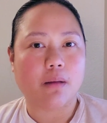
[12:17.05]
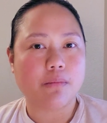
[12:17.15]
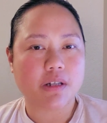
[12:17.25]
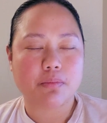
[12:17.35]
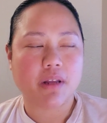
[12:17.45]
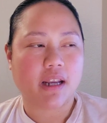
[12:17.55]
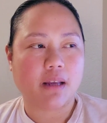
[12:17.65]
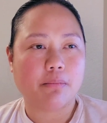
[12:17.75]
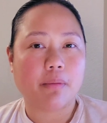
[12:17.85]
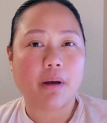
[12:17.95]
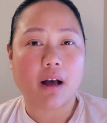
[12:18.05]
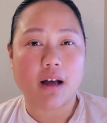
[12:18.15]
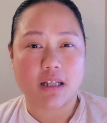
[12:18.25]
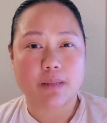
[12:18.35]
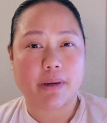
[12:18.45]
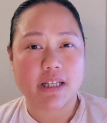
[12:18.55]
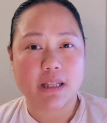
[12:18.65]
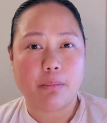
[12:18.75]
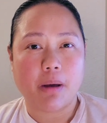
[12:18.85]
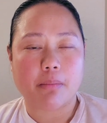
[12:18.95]
I'm just planting
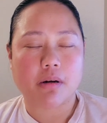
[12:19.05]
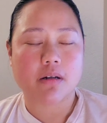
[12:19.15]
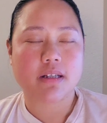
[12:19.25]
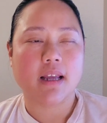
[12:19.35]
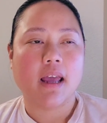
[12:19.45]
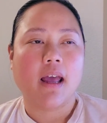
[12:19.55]
spicy peppers